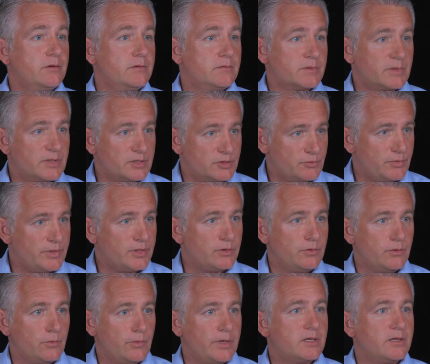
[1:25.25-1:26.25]
because we
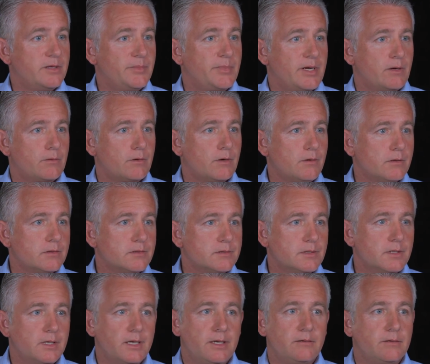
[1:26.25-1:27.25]
do the weekly payroll,
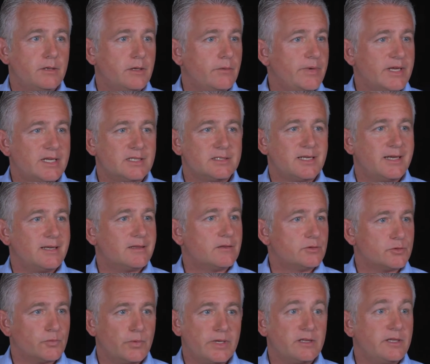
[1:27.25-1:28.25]
and we can take
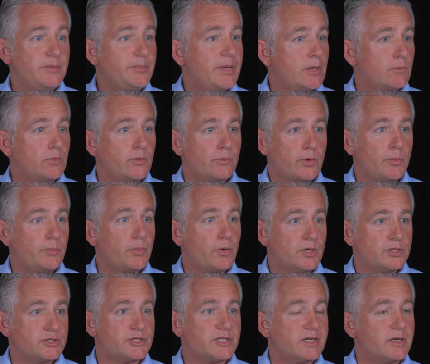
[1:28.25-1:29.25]
those weekly payroll
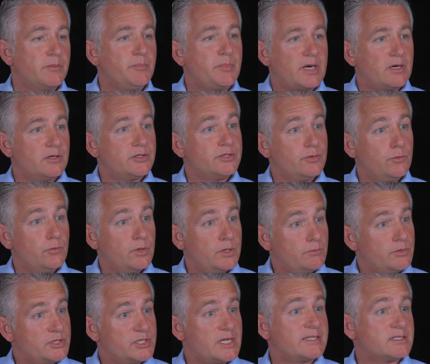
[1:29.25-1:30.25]
reports and compare it to
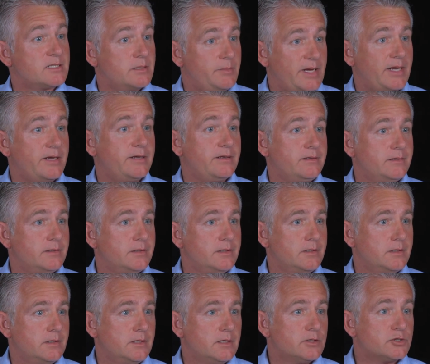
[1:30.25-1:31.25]
what was estimated.
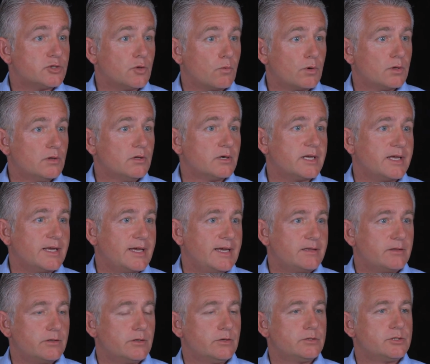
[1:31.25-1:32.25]
So we're looking
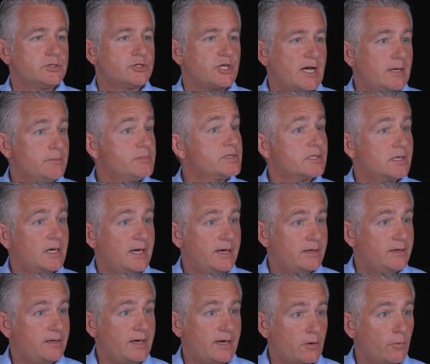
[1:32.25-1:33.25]
at those jobs
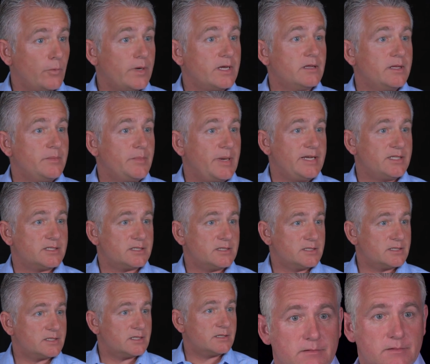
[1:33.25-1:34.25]
on a weekly
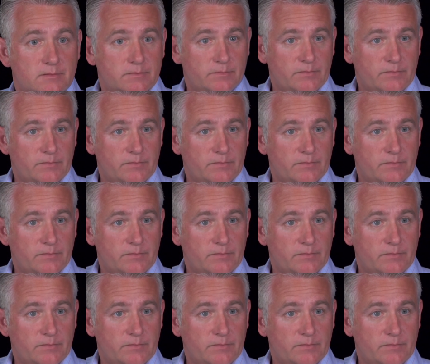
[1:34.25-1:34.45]
basis,